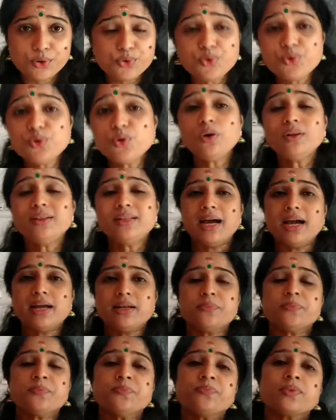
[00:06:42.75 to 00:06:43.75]
You know
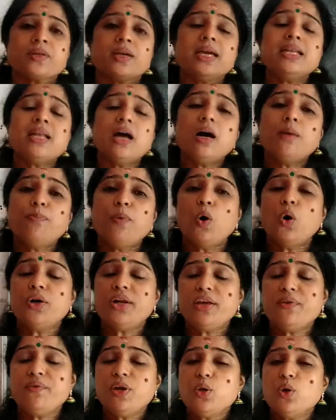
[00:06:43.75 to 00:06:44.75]
that in our
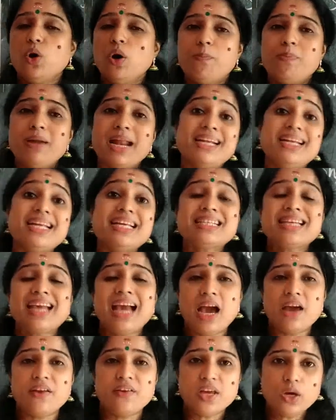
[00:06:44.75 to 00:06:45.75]
body, we know blood is
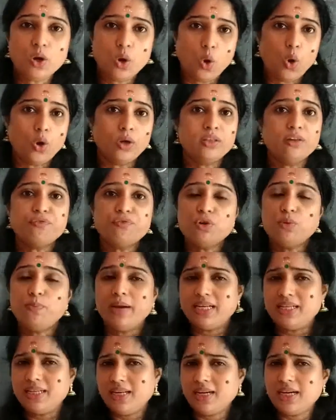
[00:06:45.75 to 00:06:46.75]
carrying all the food
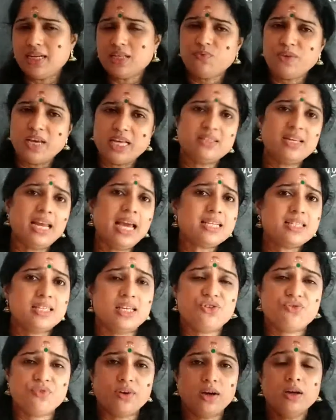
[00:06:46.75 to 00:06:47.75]
materials, waste,
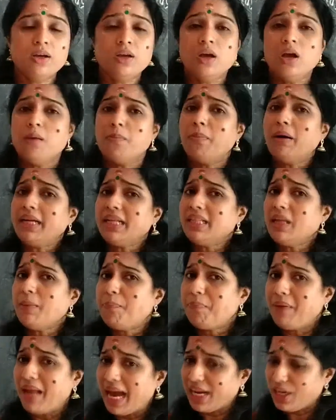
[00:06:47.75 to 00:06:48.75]
etc. But in the
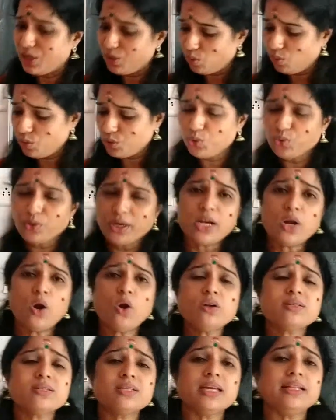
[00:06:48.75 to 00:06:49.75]
plant, no, you
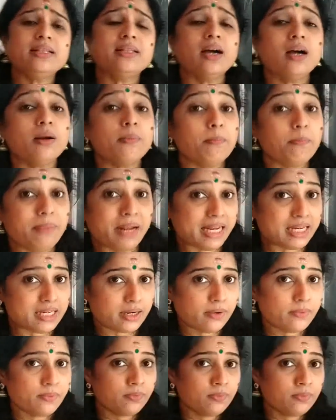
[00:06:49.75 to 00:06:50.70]
cannot see the blood.